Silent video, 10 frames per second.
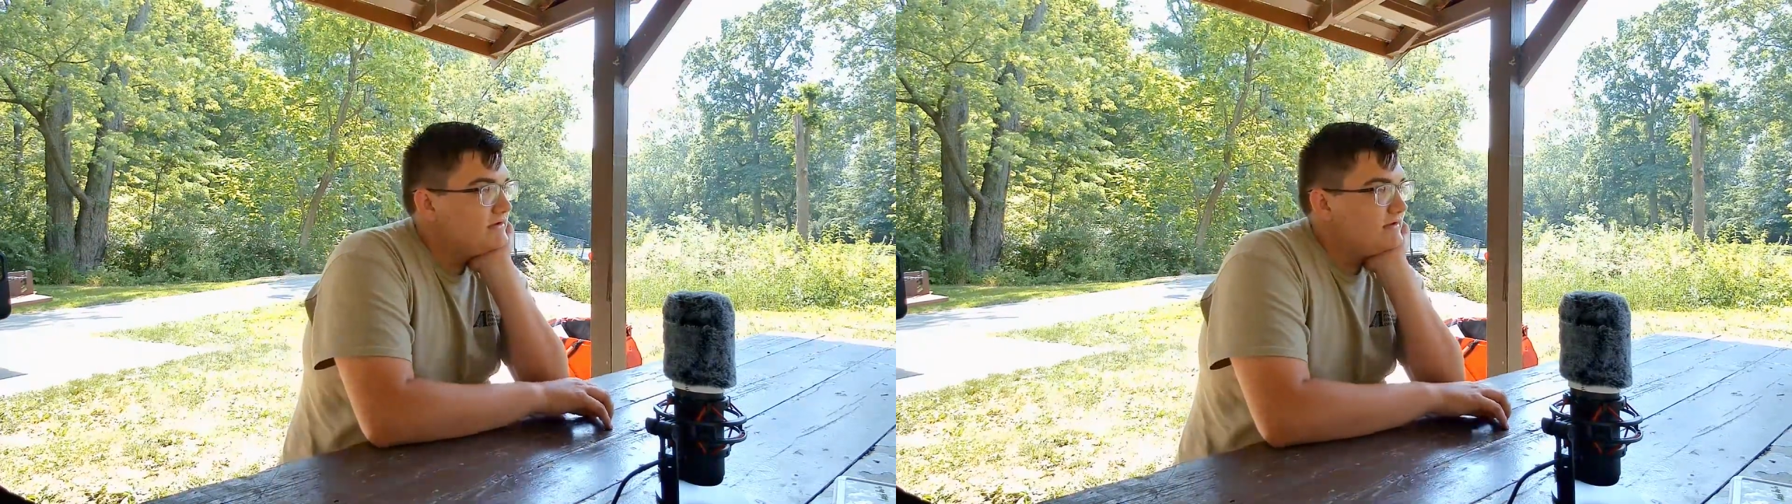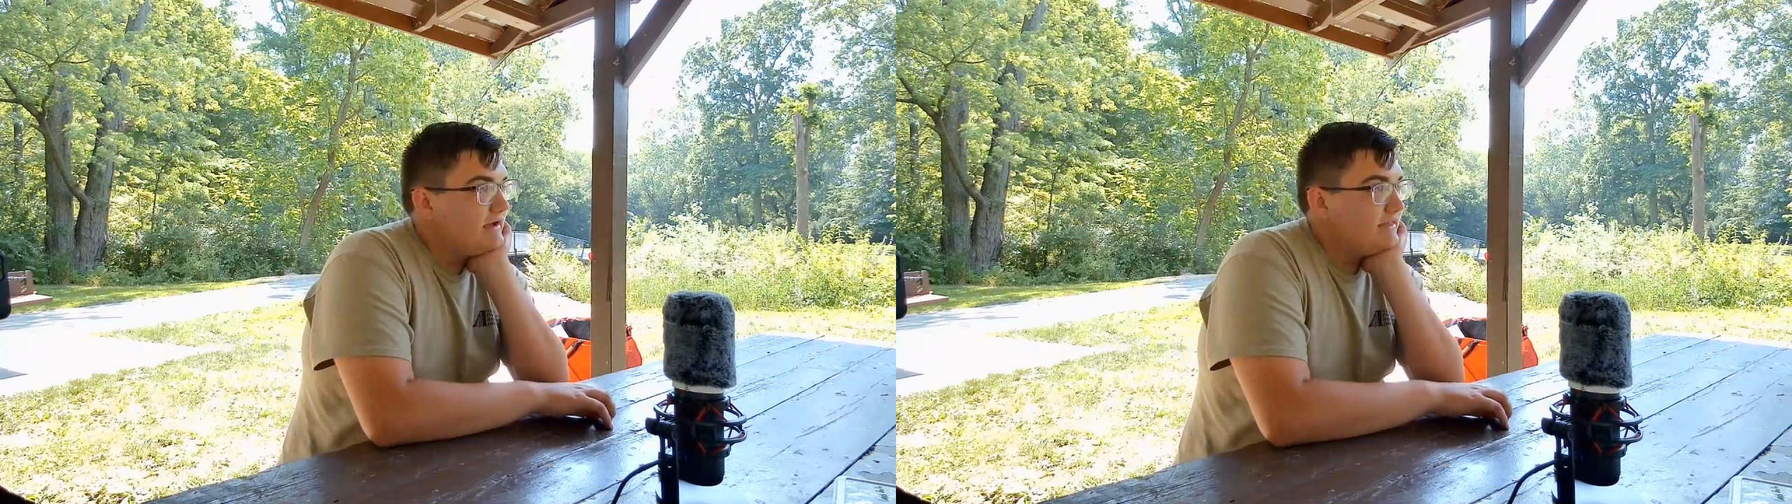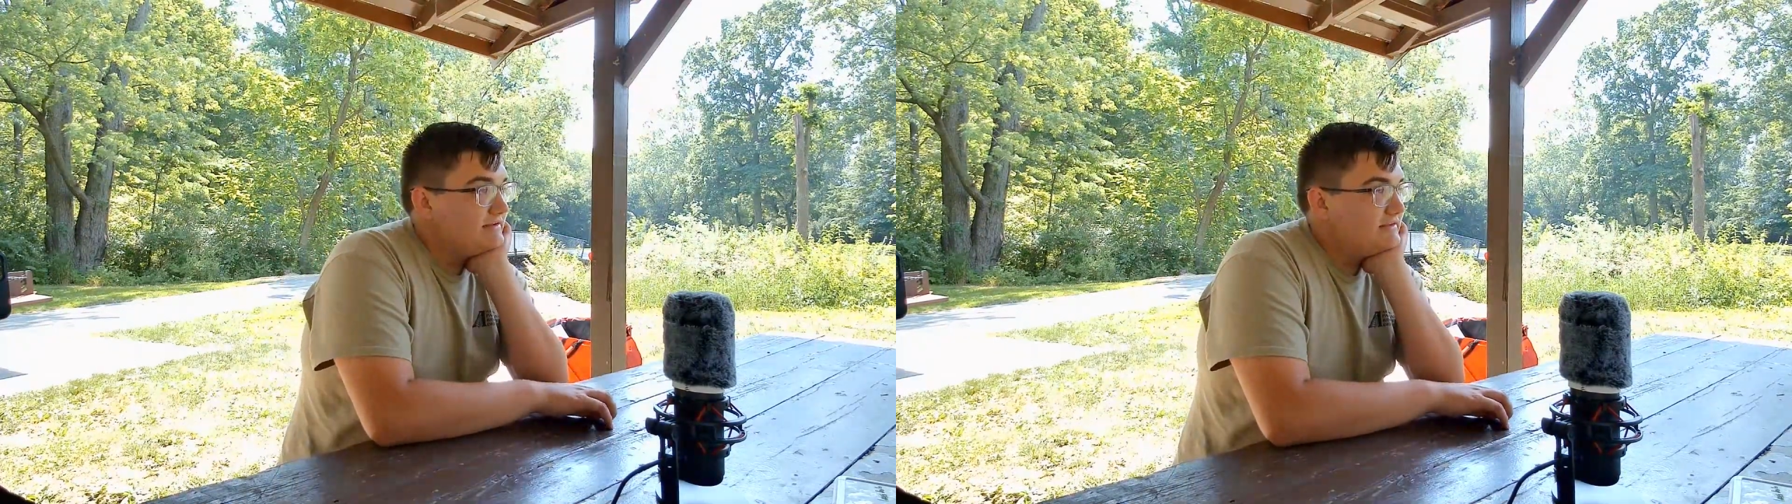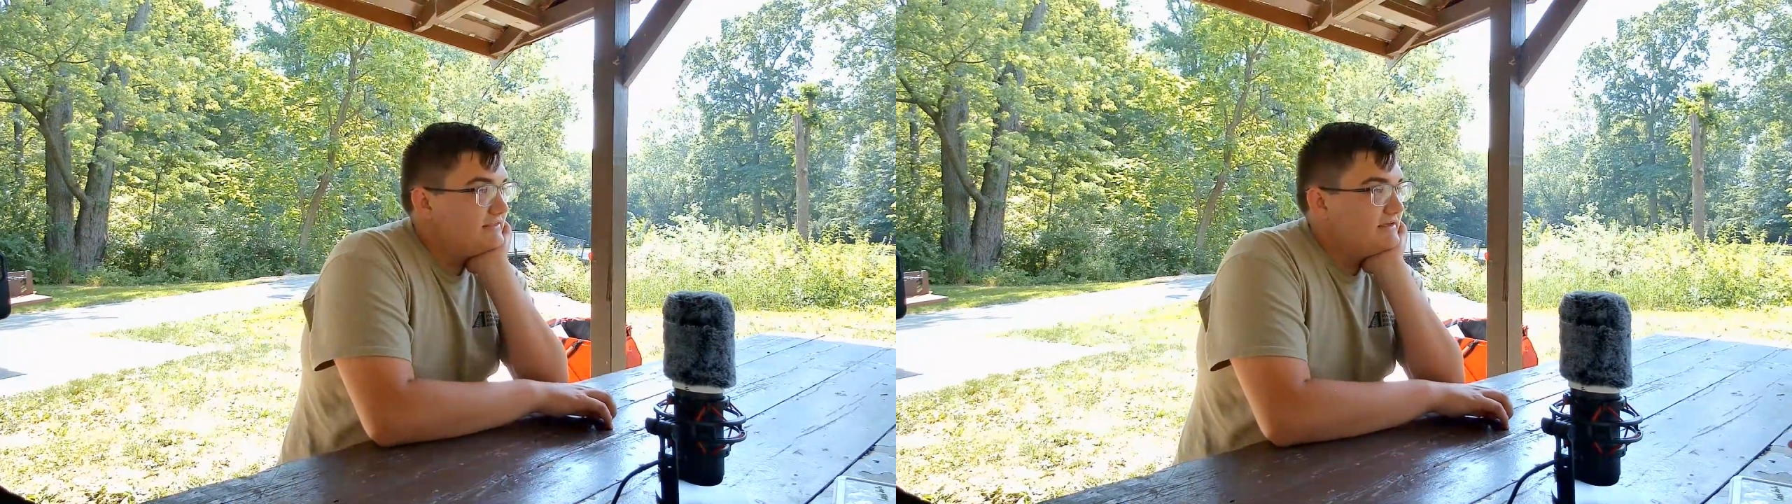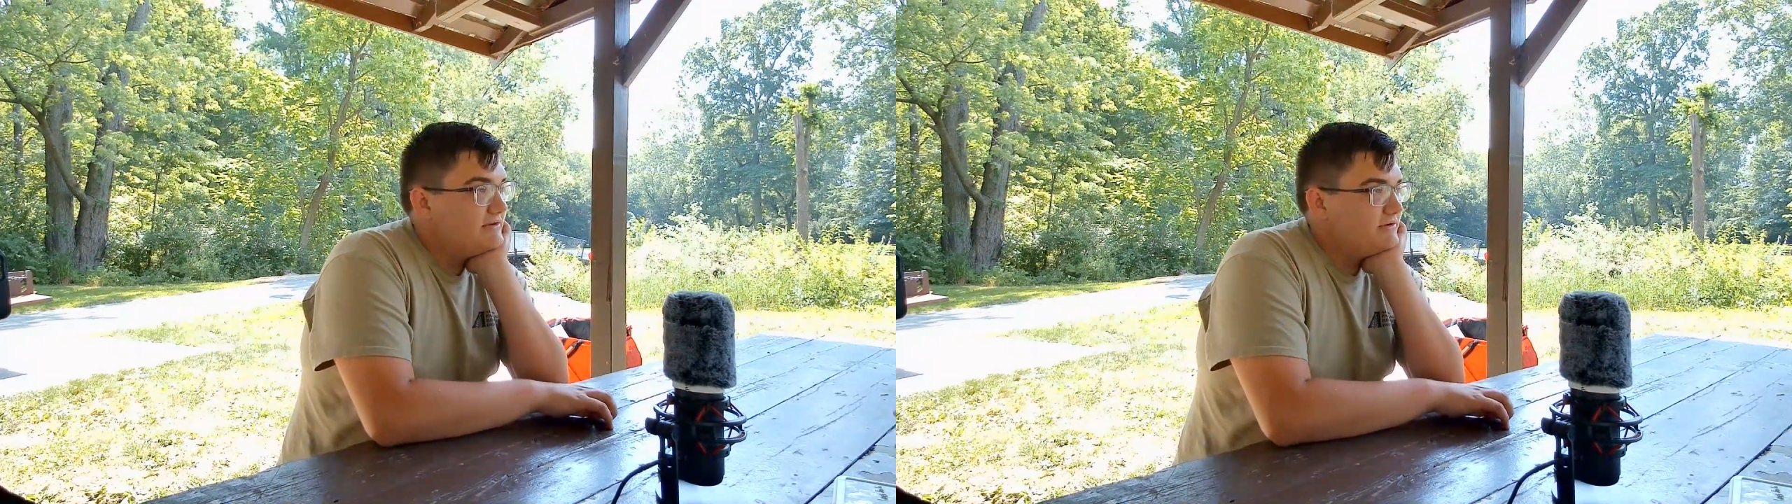I like to
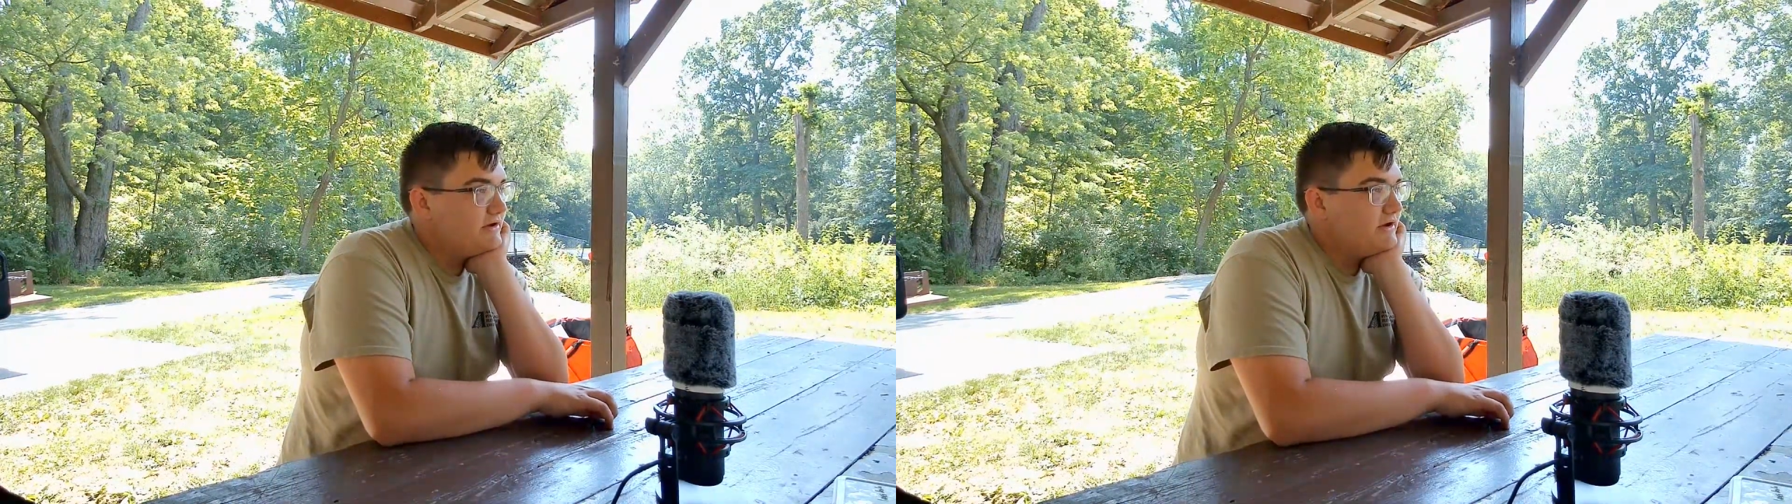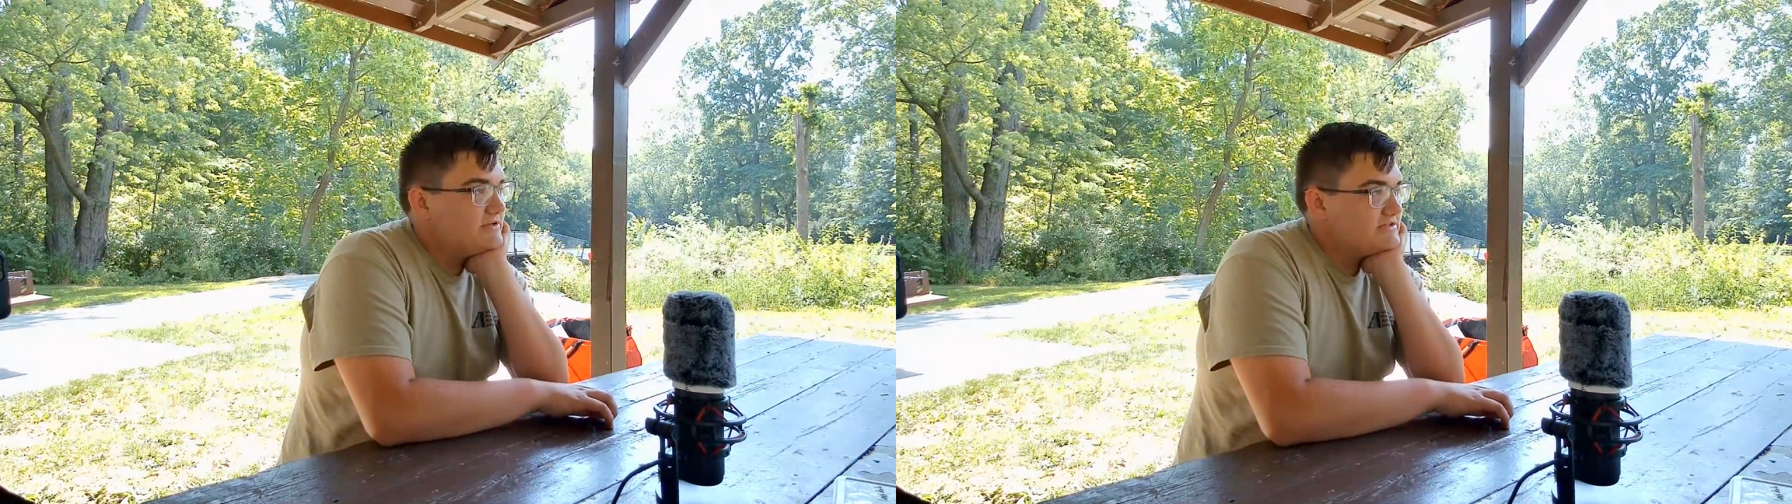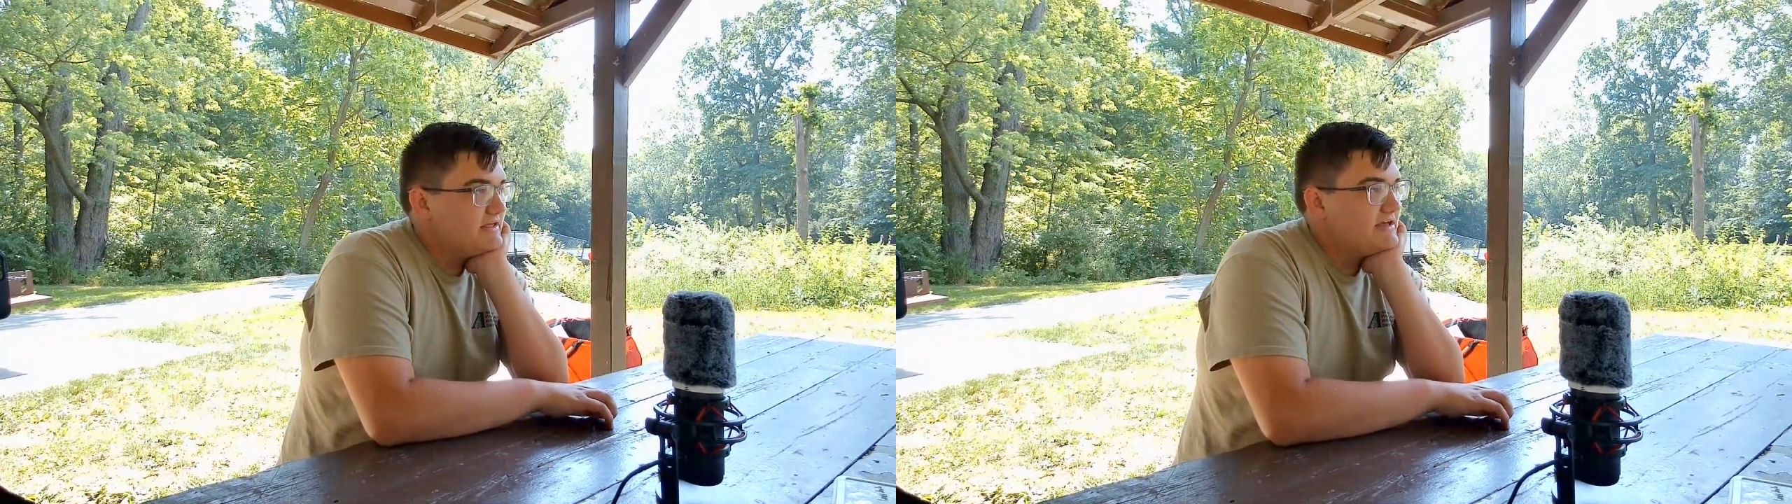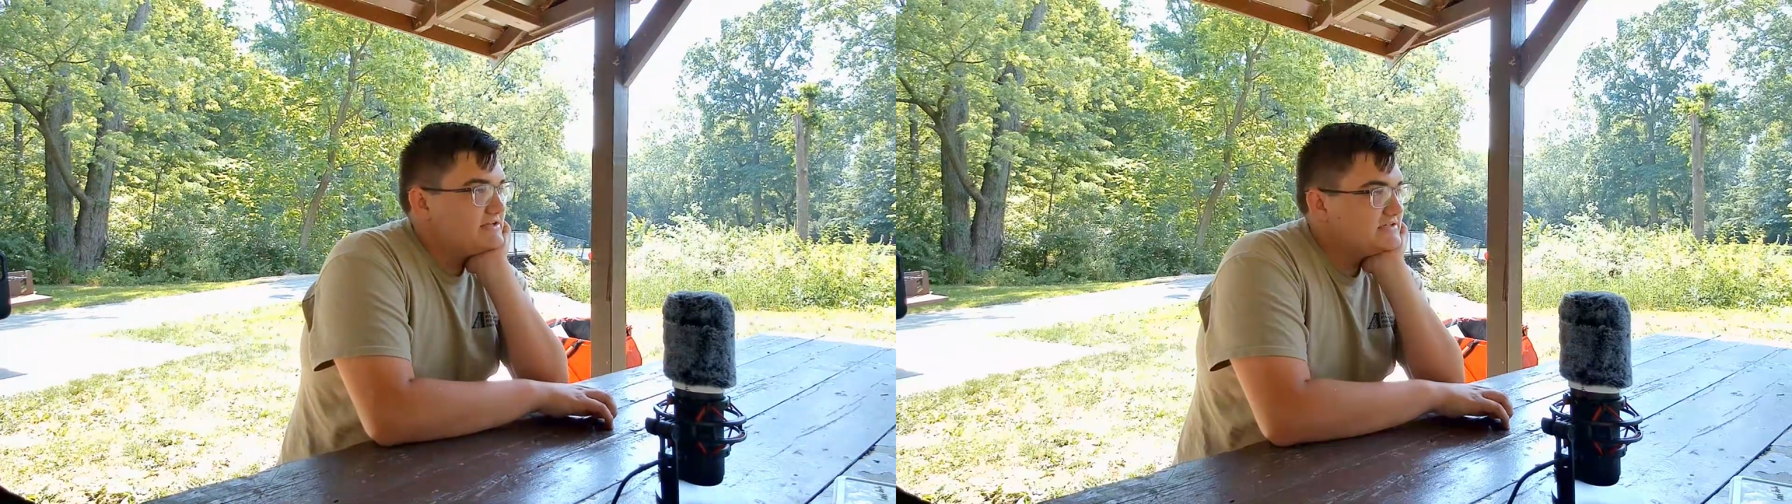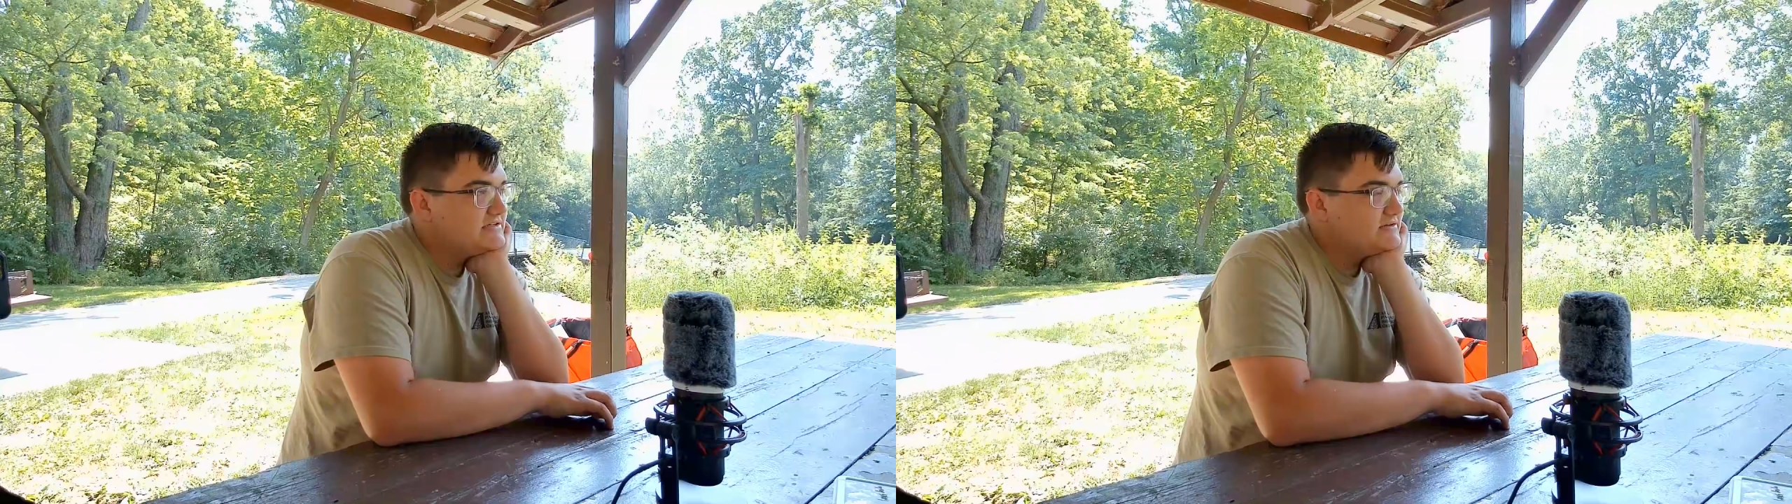think it would cause
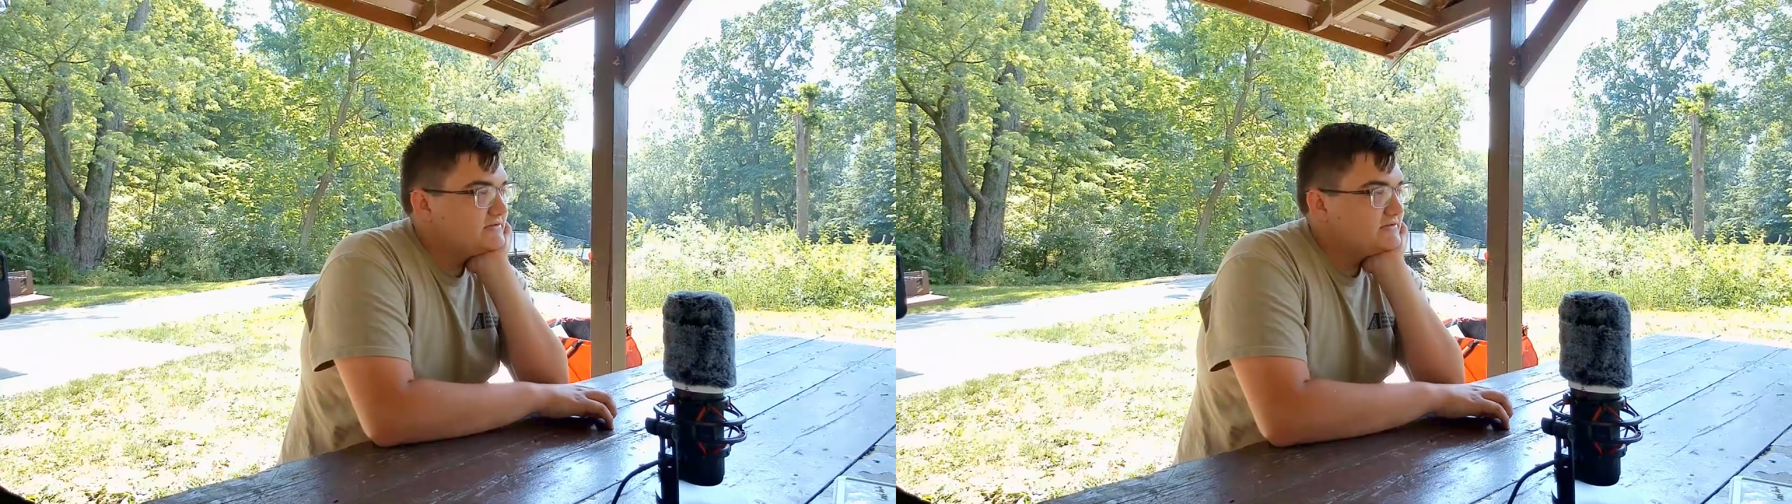less